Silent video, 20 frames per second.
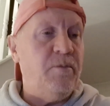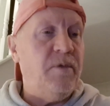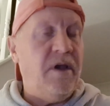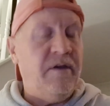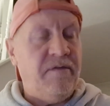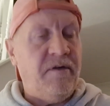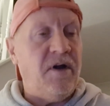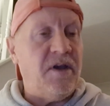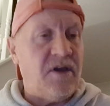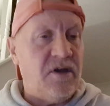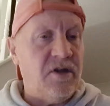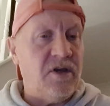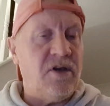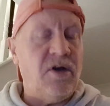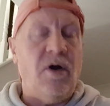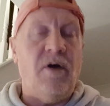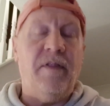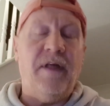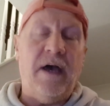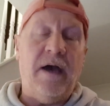if I could have
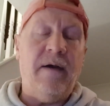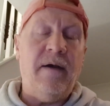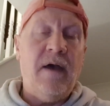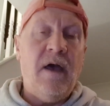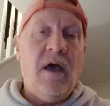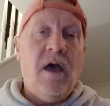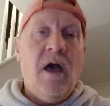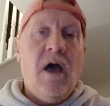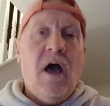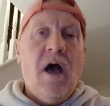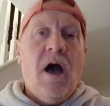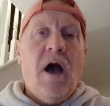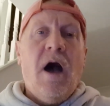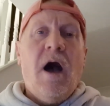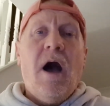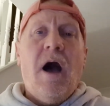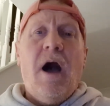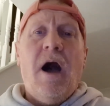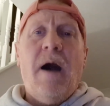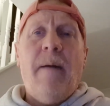got there.
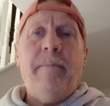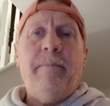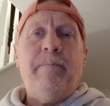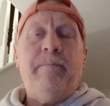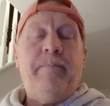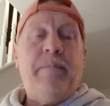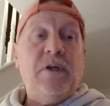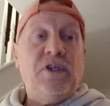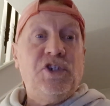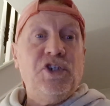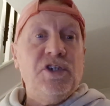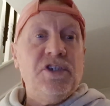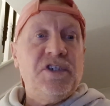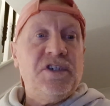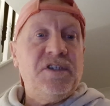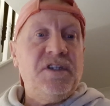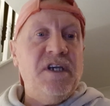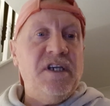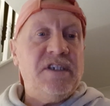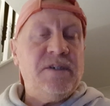But
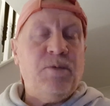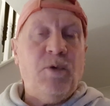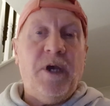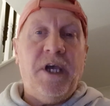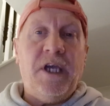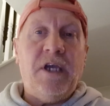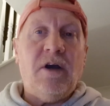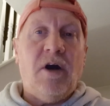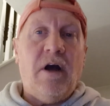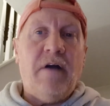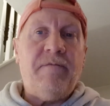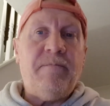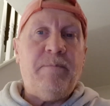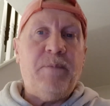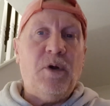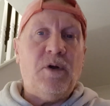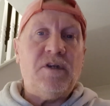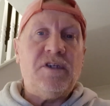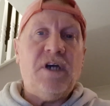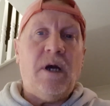just this week,
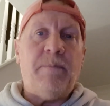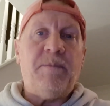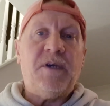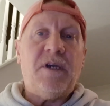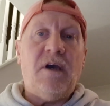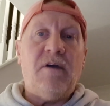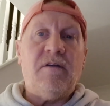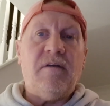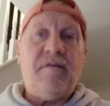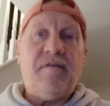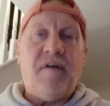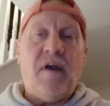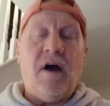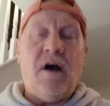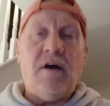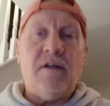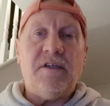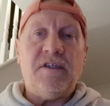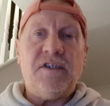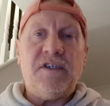I've booked up to go to
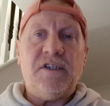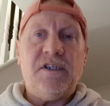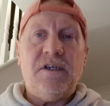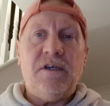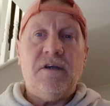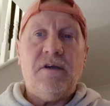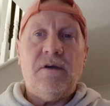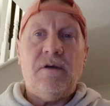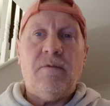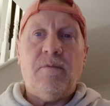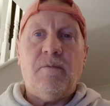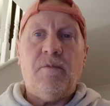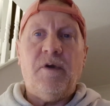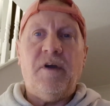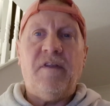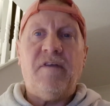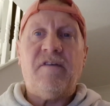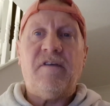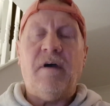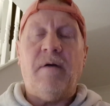France
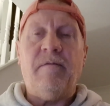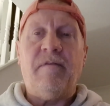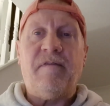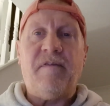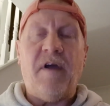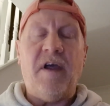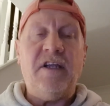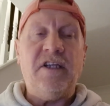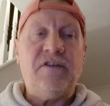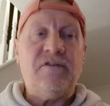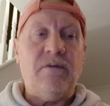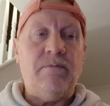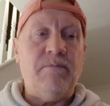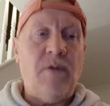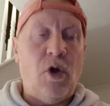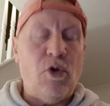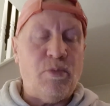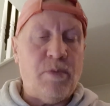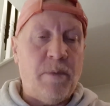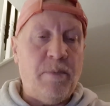with some friends from
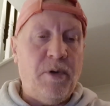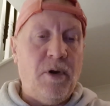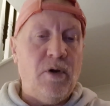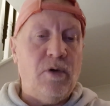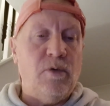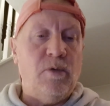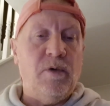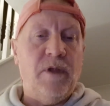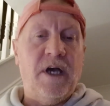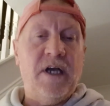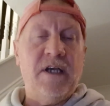Marlborough Pool.